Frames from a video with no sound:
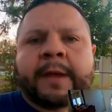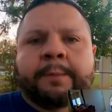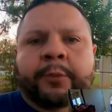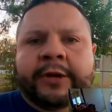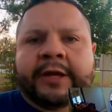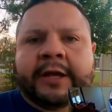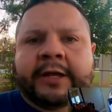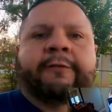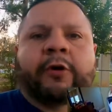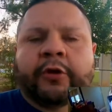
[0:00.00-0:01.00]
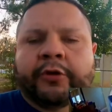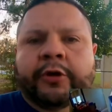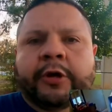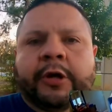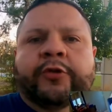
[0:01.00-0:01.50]
and bring it
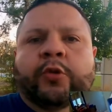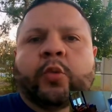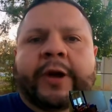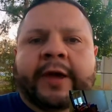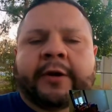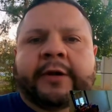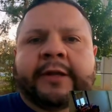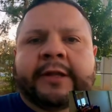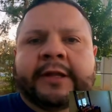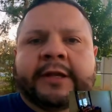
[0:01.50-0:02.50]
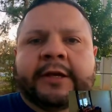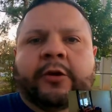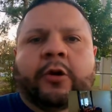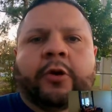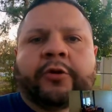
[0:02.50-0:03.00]
further to where the
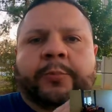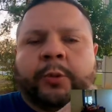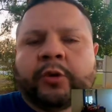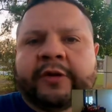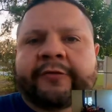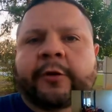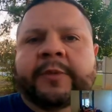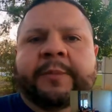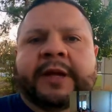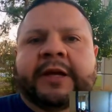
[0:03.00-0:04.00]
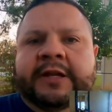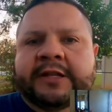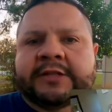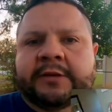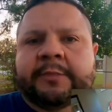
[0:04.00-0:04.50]
other pulley from the
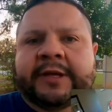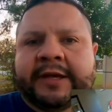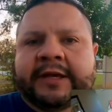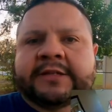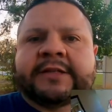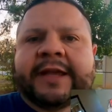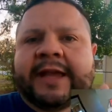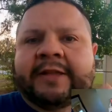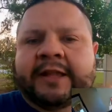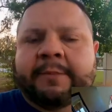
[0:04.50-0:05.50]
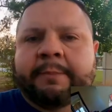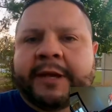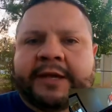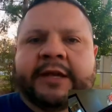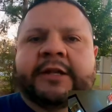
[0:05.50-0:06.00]
mechanism is and they
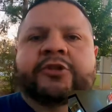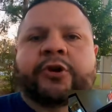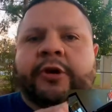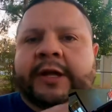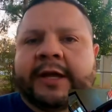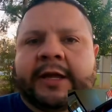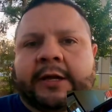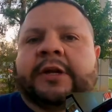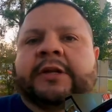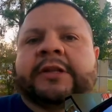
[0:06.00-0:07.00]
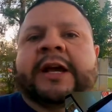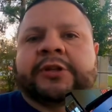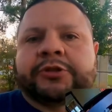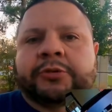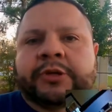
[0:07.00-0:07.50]
make it turn again that
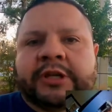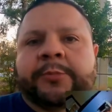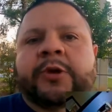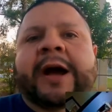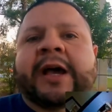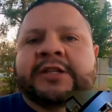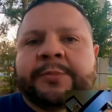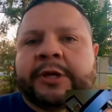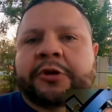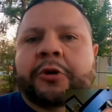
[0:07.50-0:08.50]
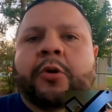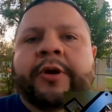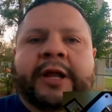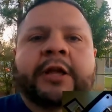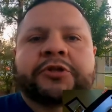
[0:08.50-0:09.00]
should keep your ice maker
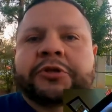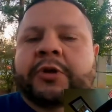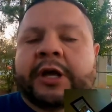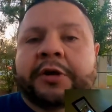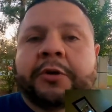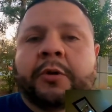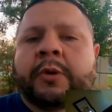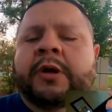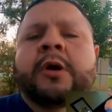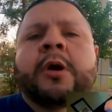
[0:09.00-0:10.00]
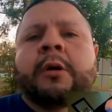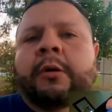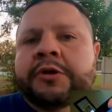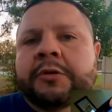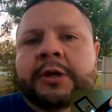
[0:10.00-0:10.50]
going until you get a new one
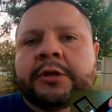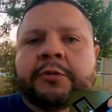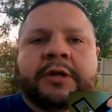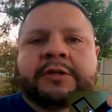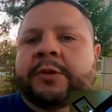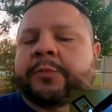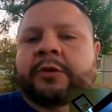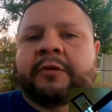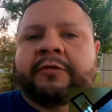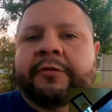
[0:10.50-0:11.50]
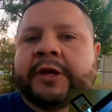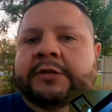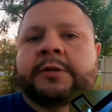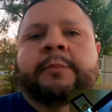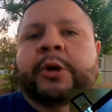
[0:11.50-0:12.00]
or you can do a temporary
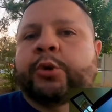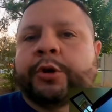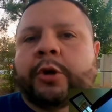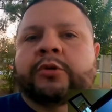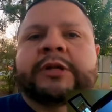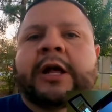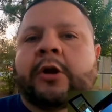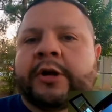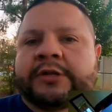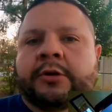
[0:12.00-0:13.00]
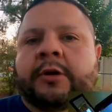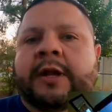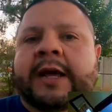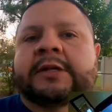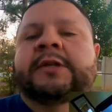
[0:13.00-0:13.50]
fix, but who knows how long it's gonna
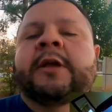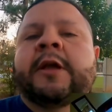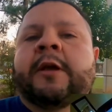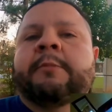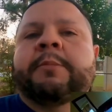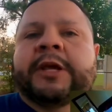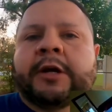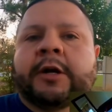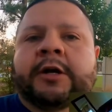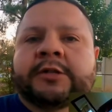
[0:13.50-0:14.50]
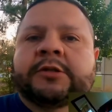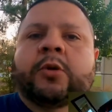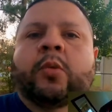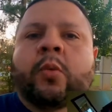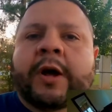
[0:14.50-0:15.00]
last because
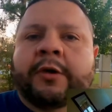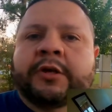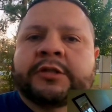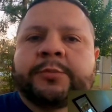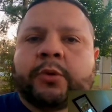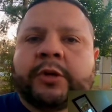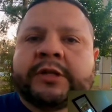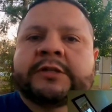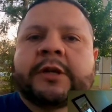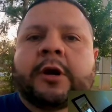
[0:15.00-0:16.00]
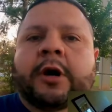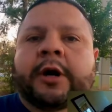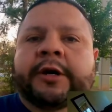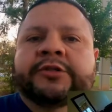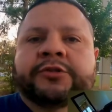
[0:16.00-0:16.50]
one of these pulleys
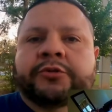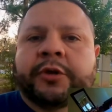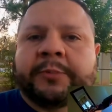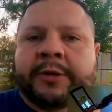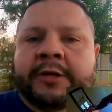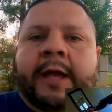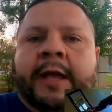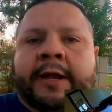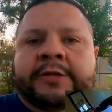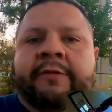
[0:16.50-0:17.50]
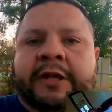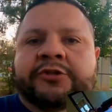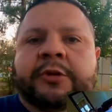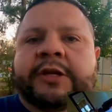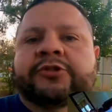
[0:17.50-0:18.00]
are stripping and it
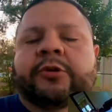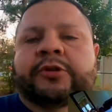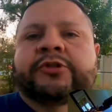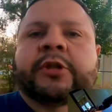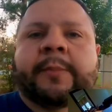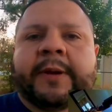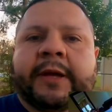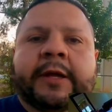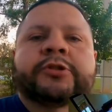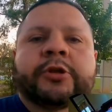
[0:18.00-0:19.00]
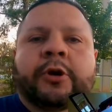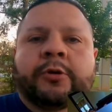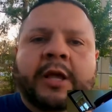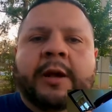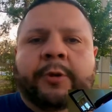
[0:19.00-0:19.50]
eventually is gonna stop again.
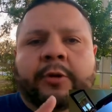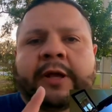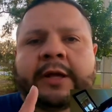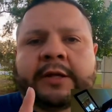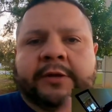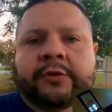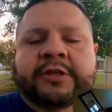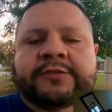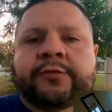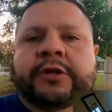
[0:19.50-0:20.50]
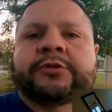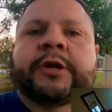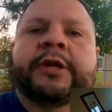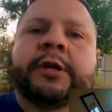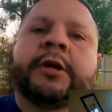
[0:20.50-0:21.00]
So I'm gonna go ahead and leave you this footage
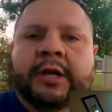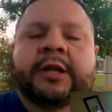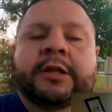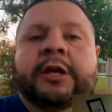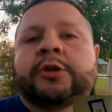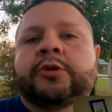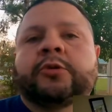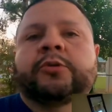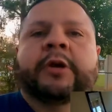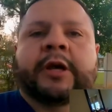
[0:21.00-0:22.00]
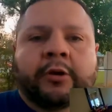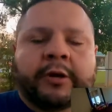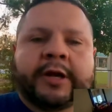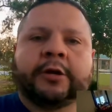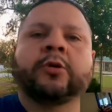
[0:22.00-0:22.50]
right here and then you can
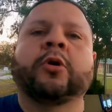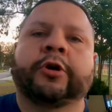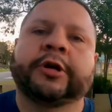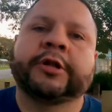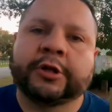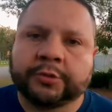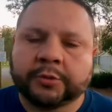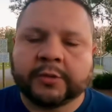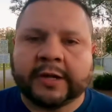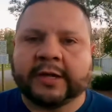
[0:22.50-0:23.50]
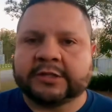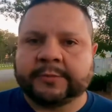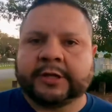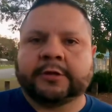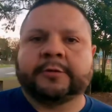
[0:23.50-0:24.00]
go ahead and order the new ice
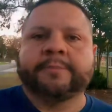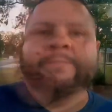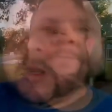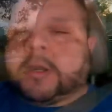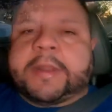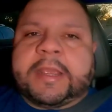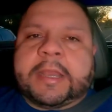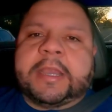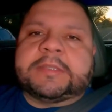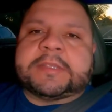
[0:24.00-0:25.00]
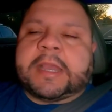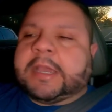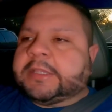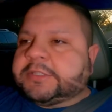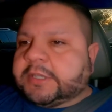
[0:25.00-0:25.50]
maker. All right guys,
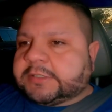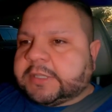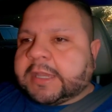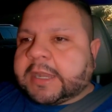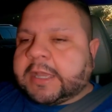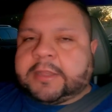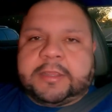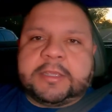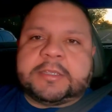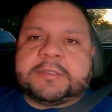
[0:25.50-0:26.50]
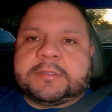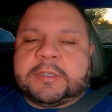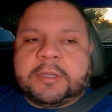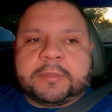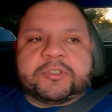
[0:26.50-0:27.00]
I just got out of this
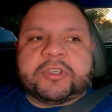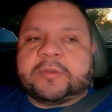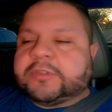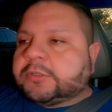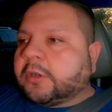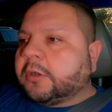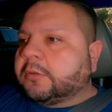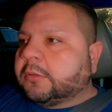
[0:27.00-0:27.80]
uh, service call